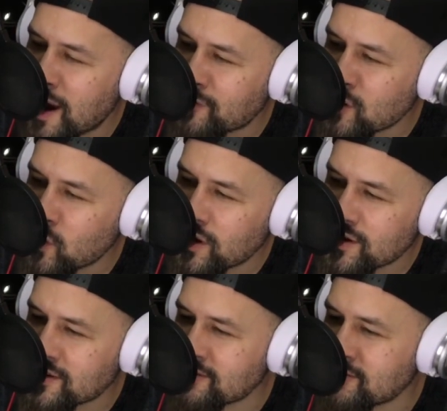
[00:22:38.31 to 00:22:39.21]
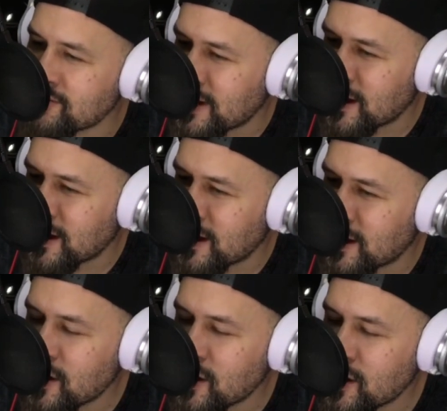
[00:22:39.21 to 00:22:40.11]
Everyone convene
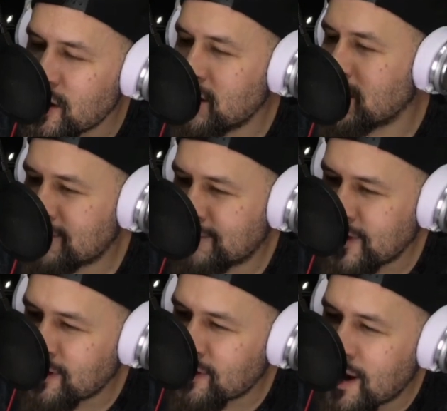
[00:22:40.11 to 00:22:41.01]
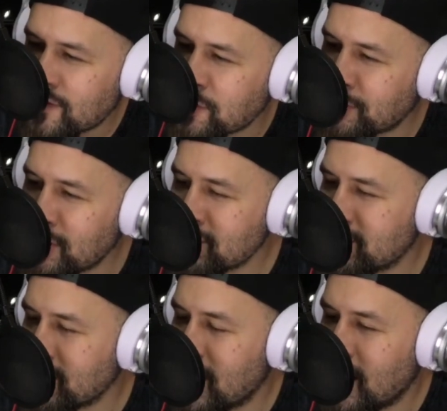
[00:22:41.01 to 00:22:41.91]
Let's figure out the pros
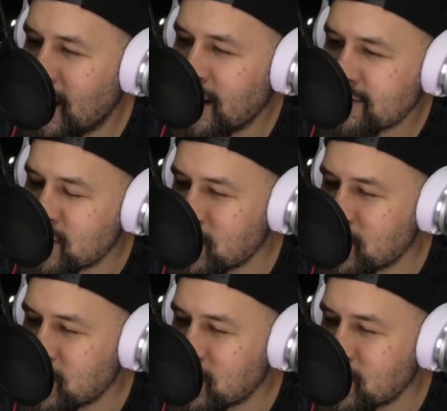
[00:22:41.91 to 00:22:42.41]
and cons.